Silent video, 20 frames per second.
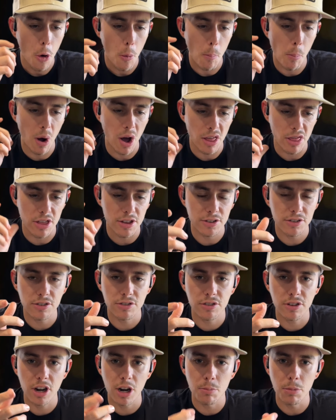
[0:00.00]
but this is
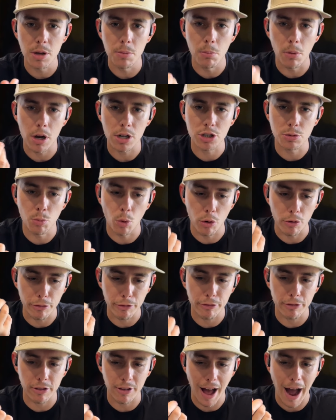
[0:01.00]
going to be much more
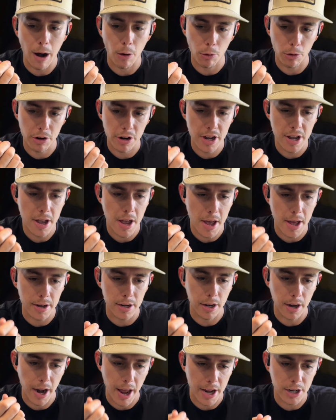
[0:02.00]
flowery
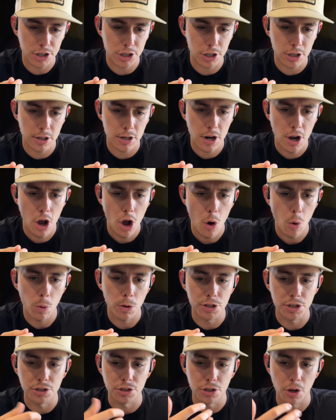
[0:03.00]
in nature,
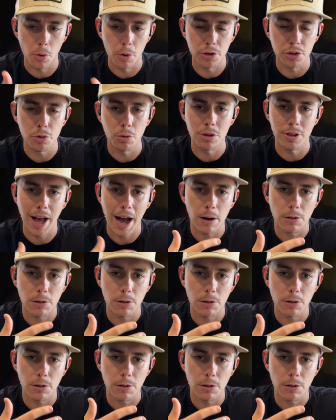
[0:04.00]
which is going to allow